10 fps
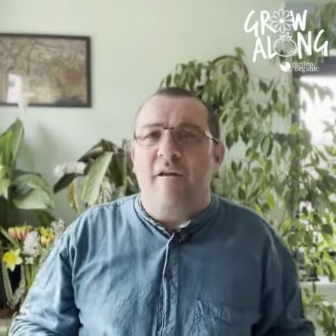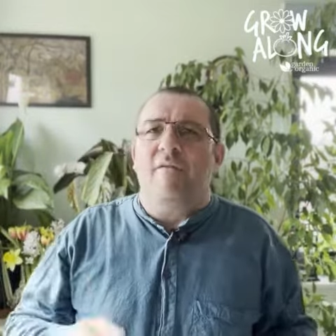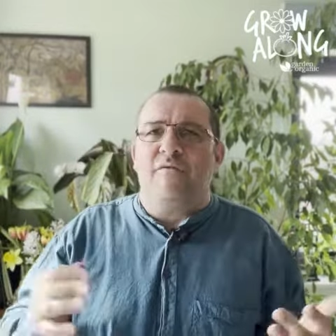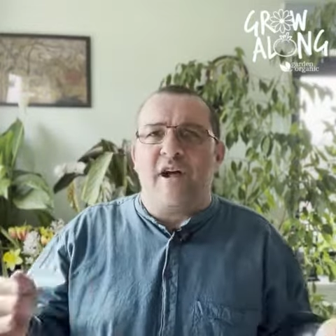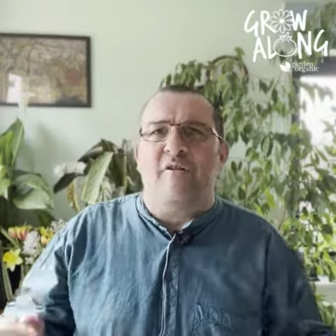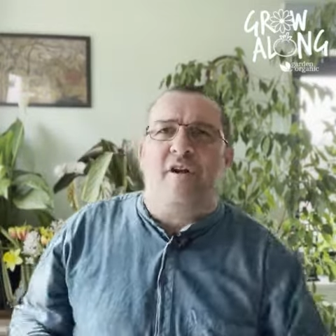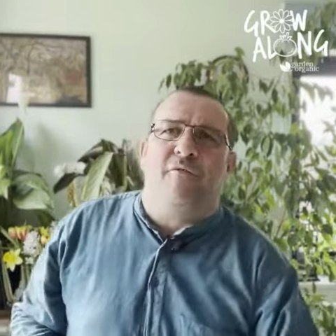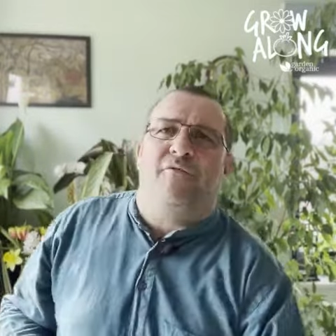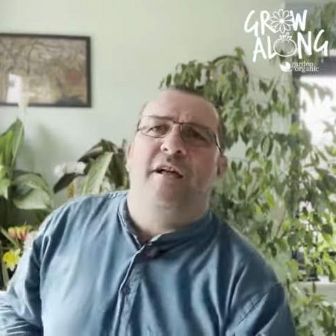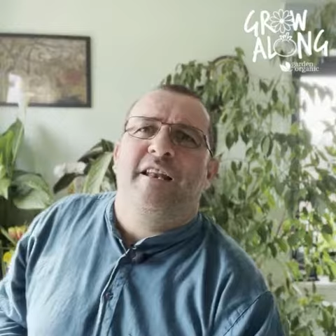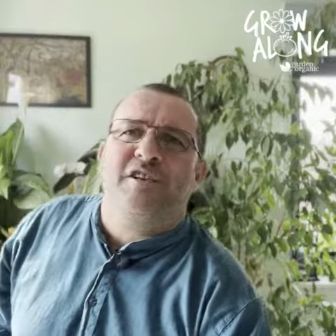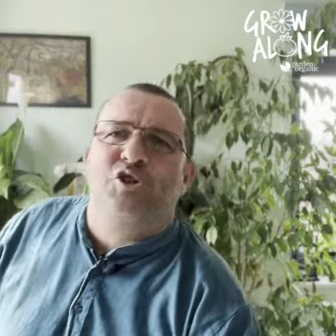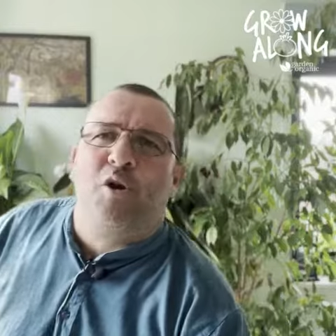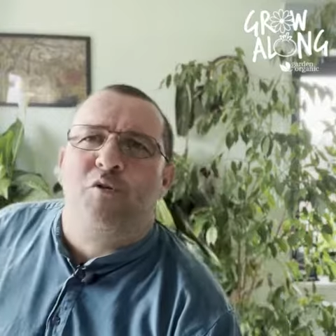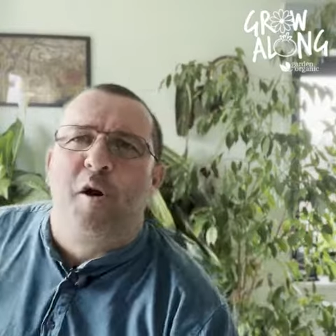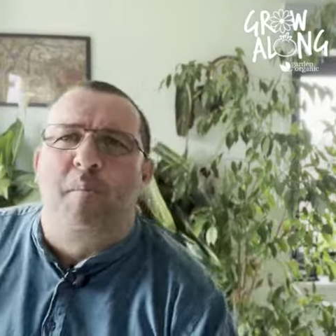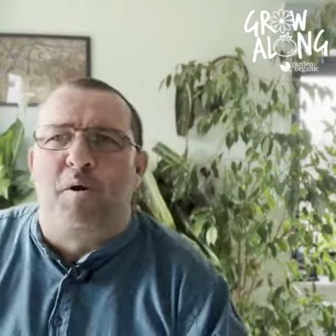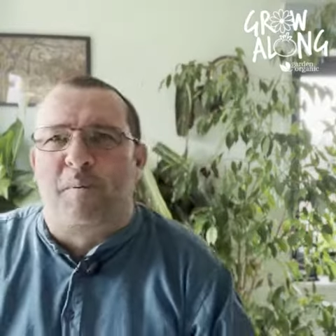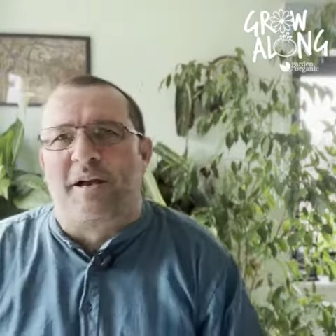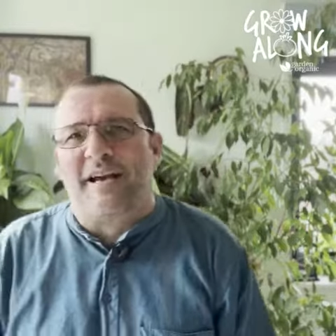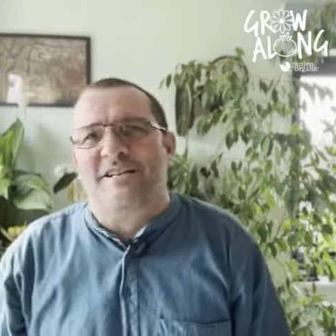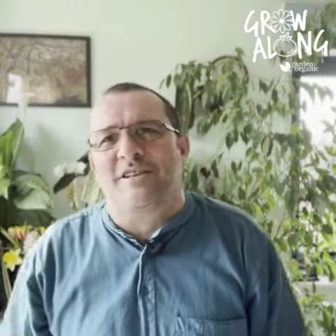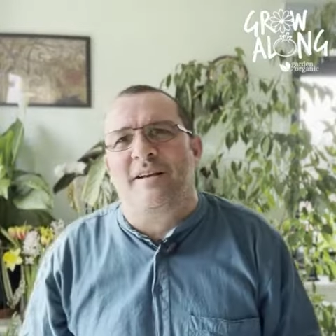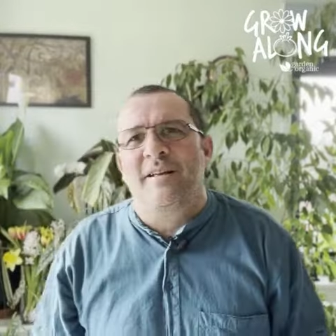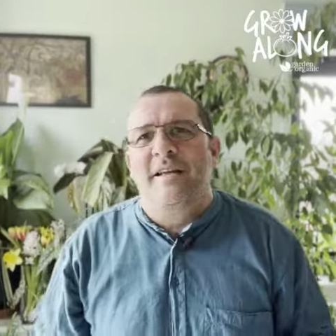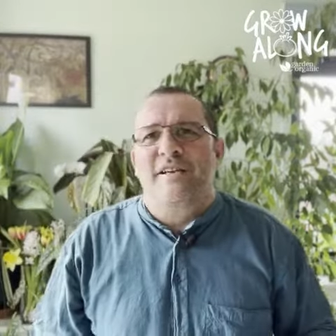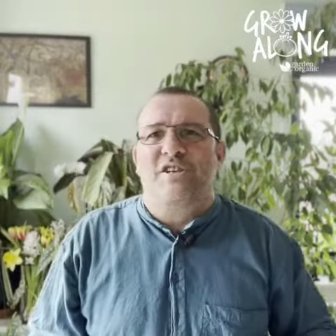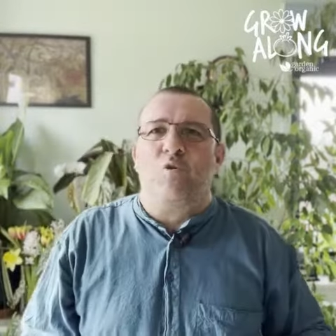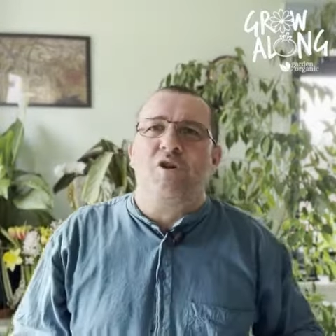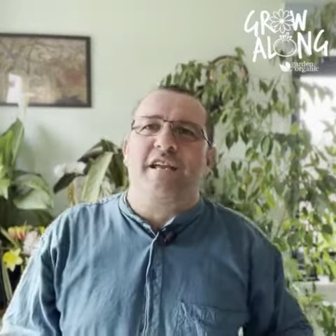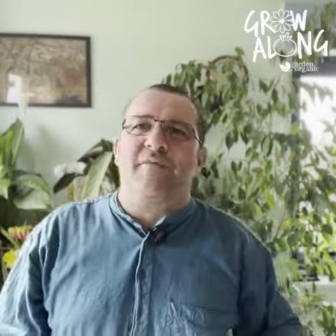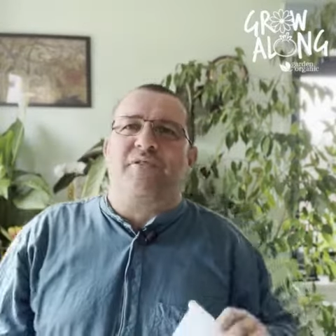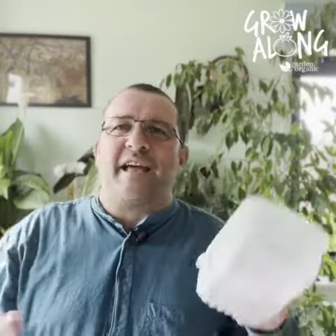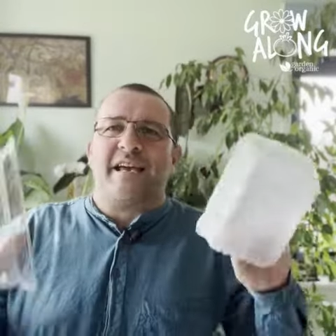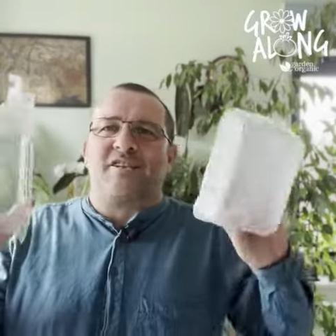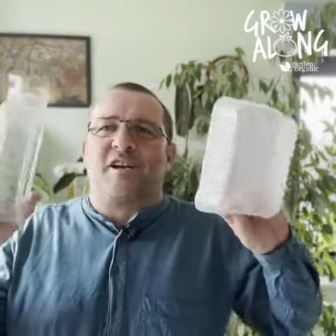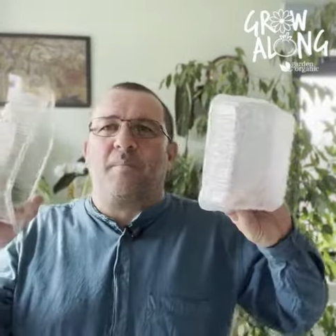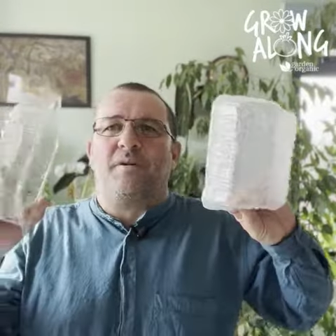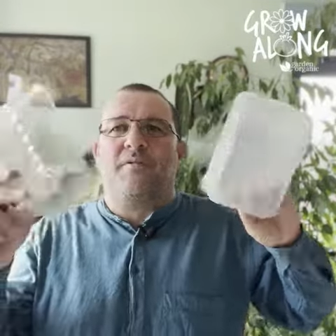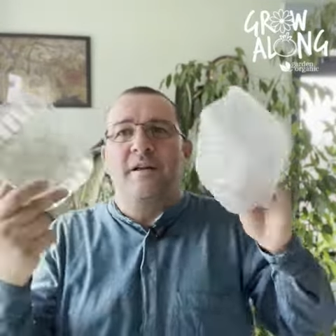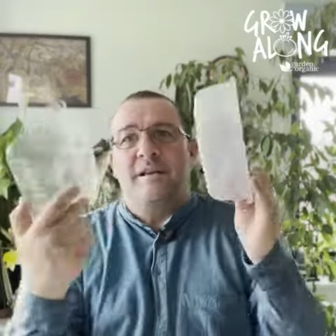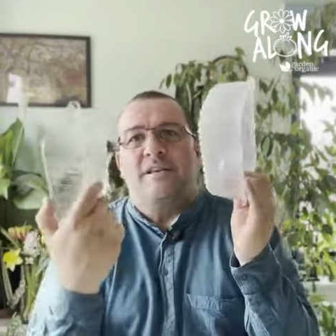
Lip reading: Fair enough. Let's do our own propagator. So all you need for that is a couple of